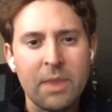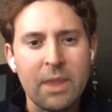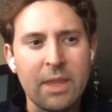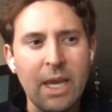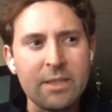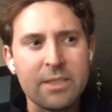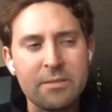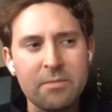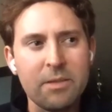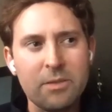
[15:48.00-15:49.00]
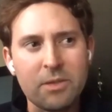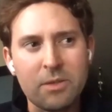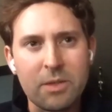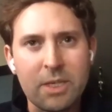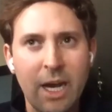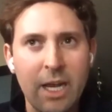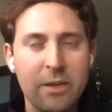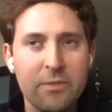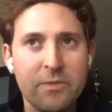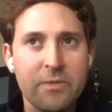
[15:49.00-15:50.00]
That's kind
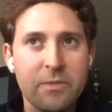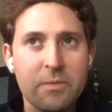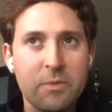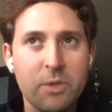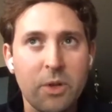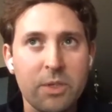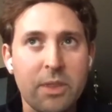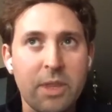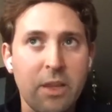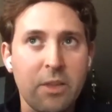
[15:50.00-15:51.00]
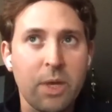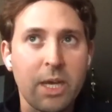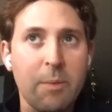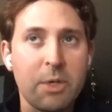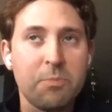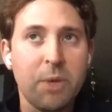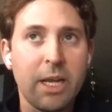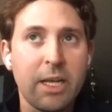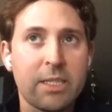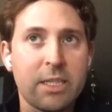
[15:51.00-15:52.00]
of, thinking through like how much
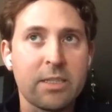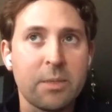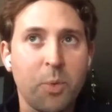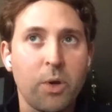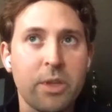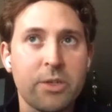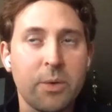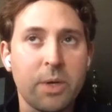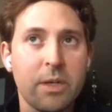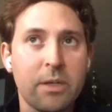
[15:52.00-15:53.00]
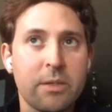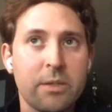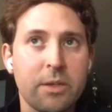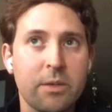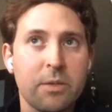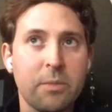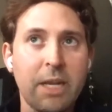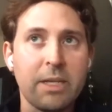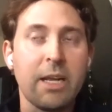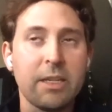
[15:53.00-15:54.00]
money needs to support the token to
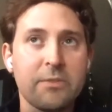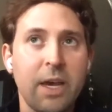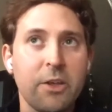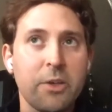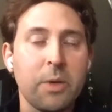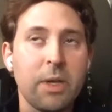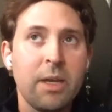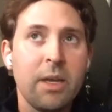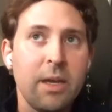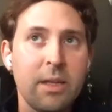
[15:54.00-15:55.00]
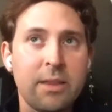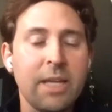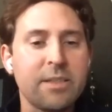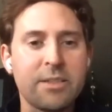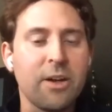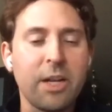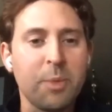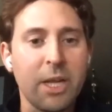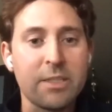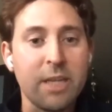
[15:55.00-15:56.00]
maintain its value. That's a starting
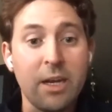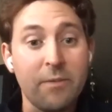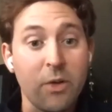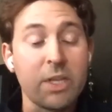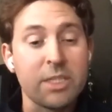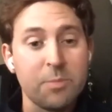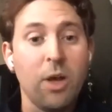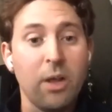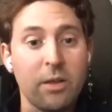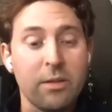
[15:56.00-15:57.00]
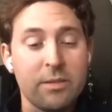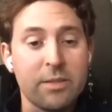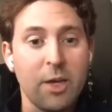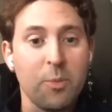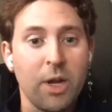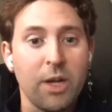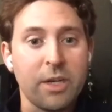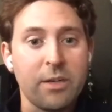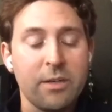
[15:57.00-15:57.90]
place on a very small scale project.